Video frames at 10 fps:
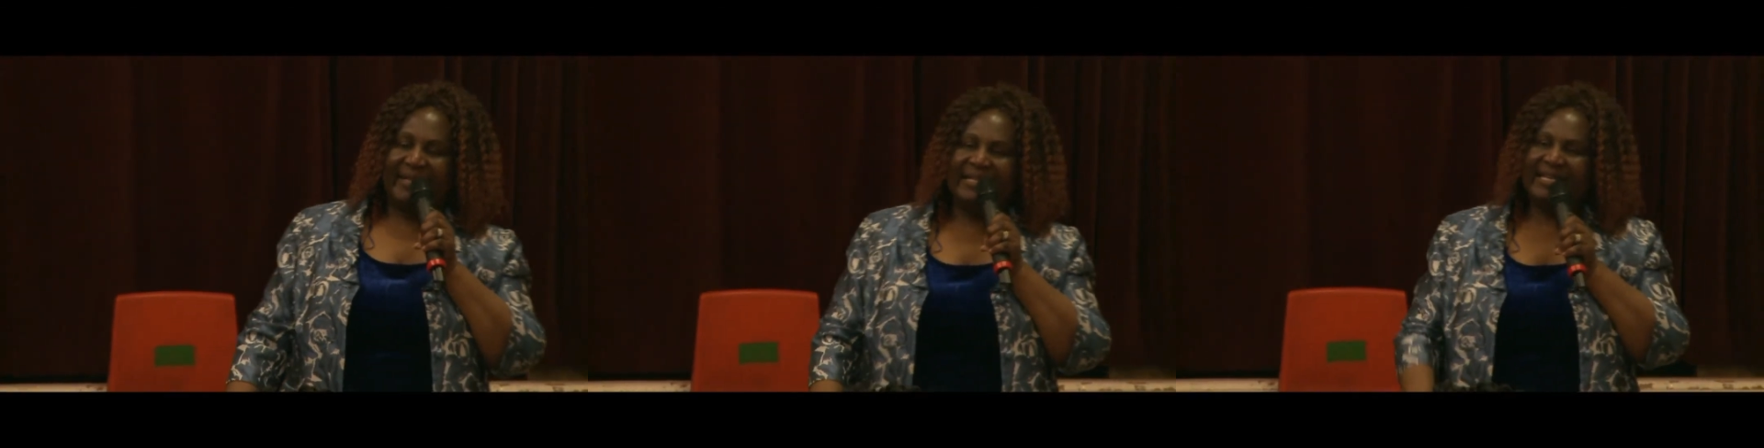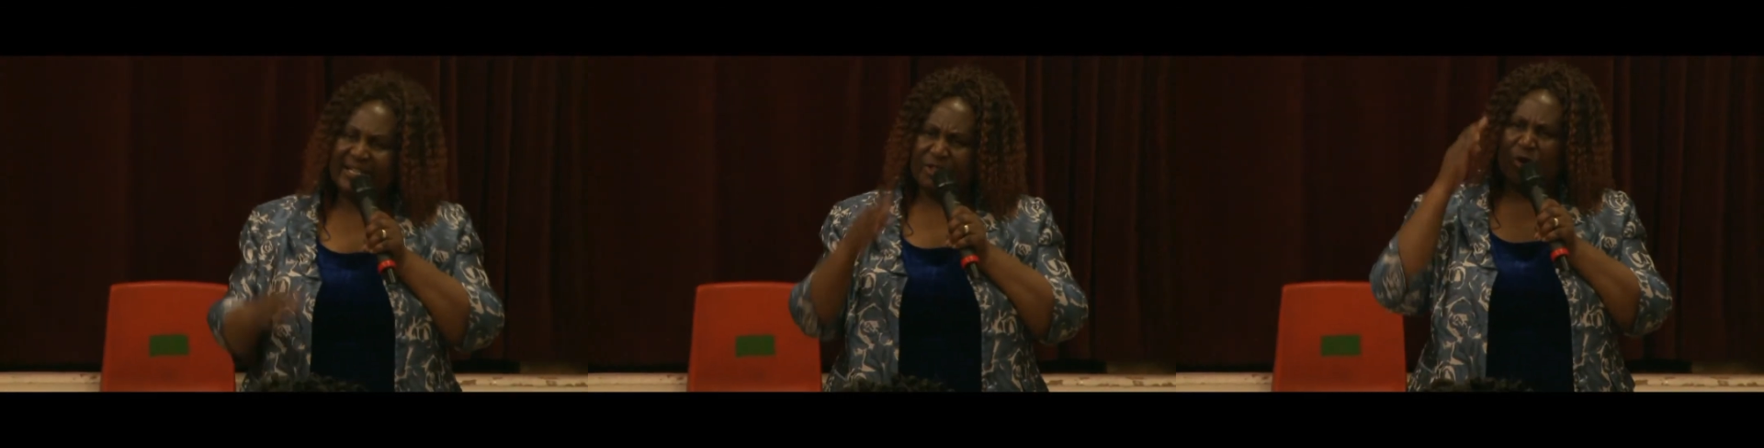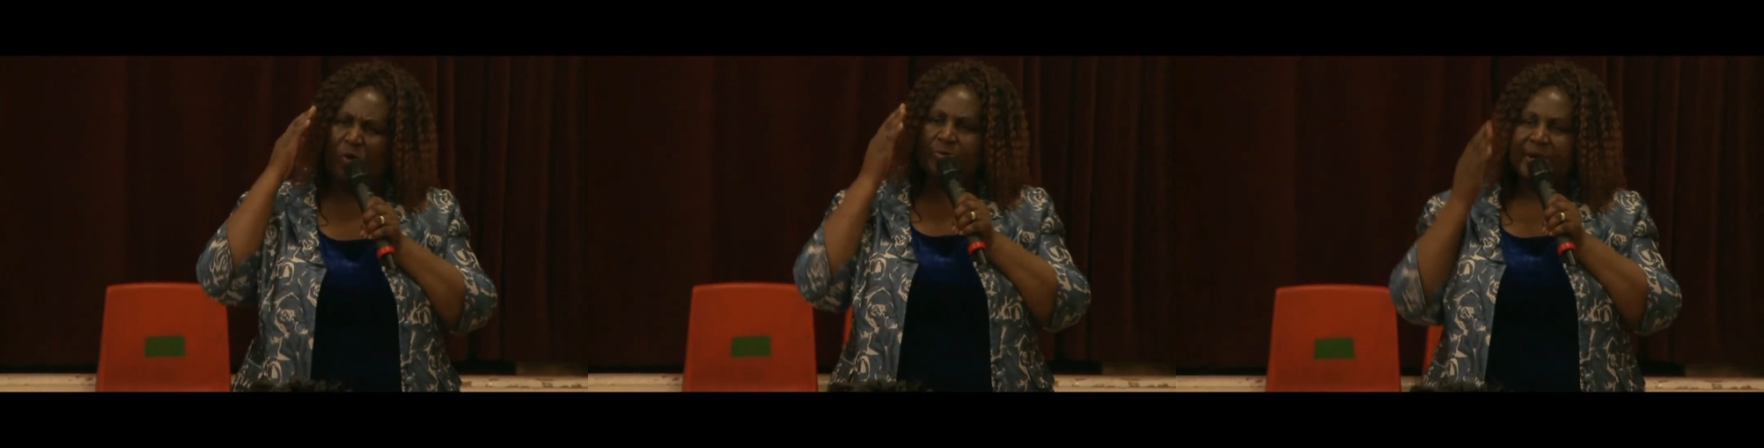He had
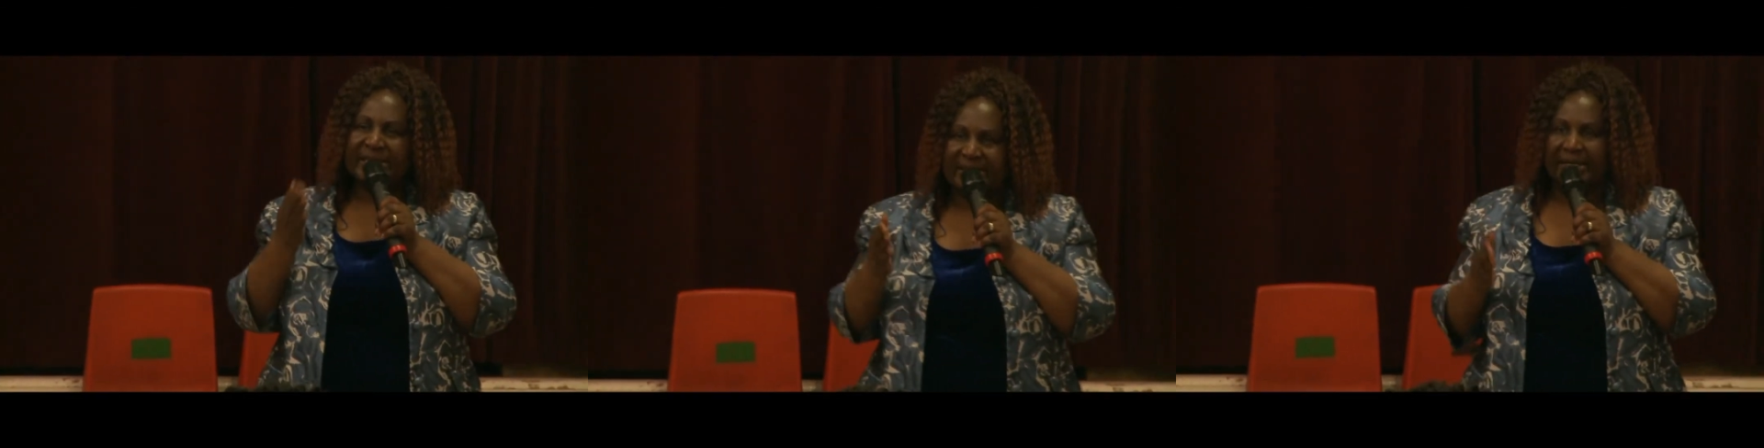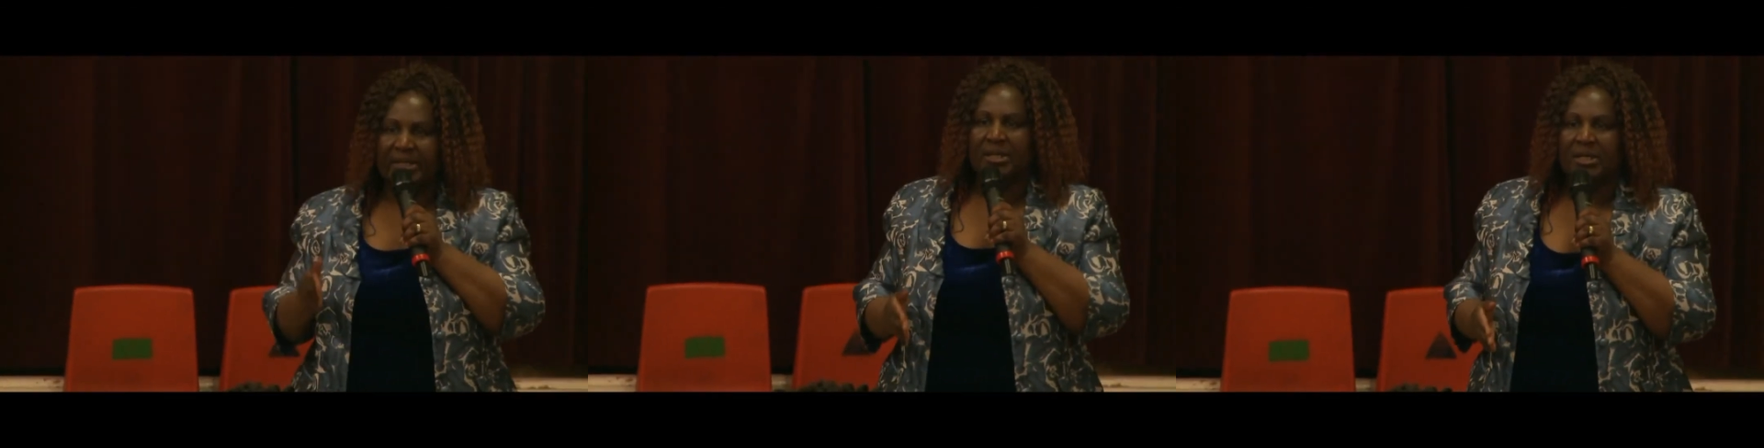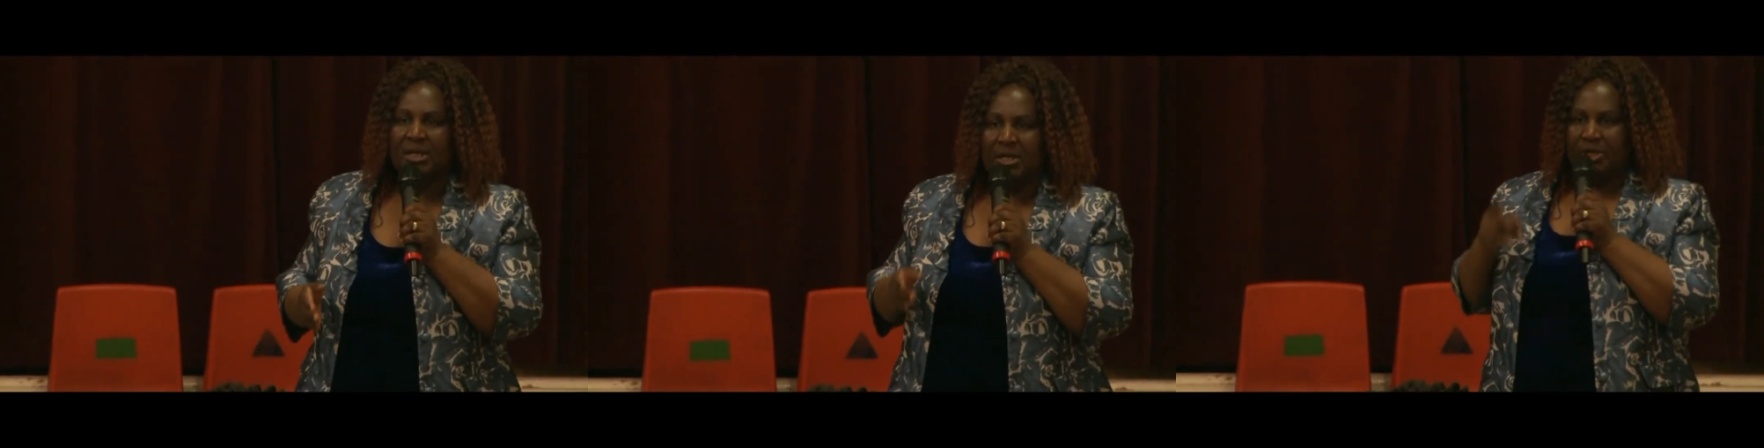no reason
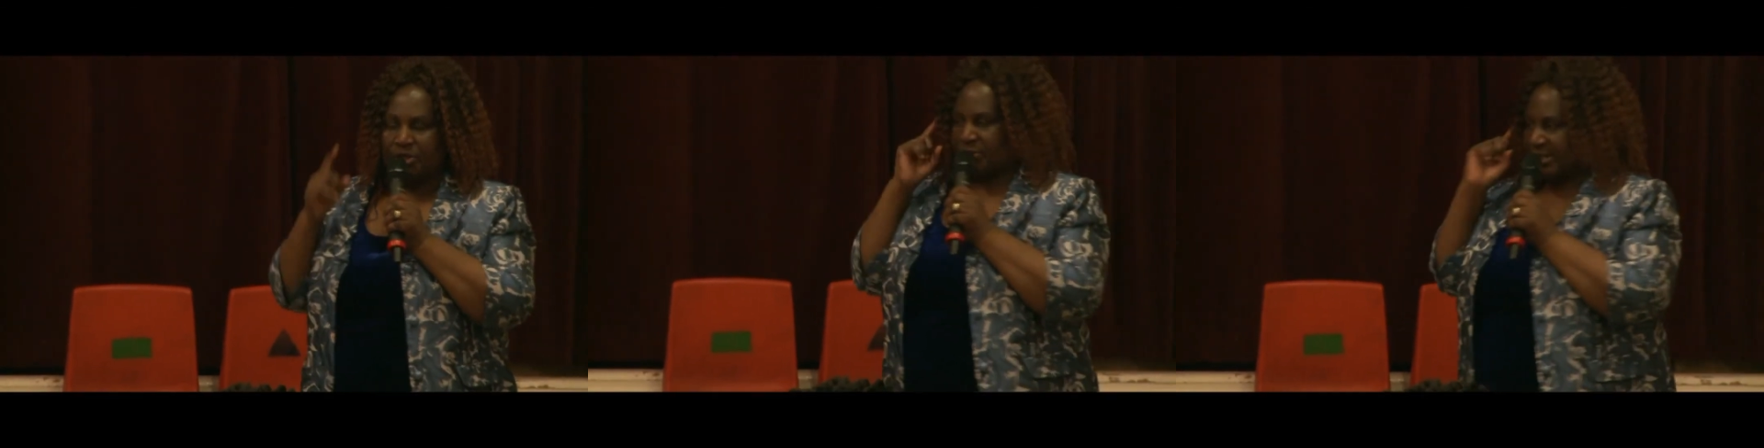to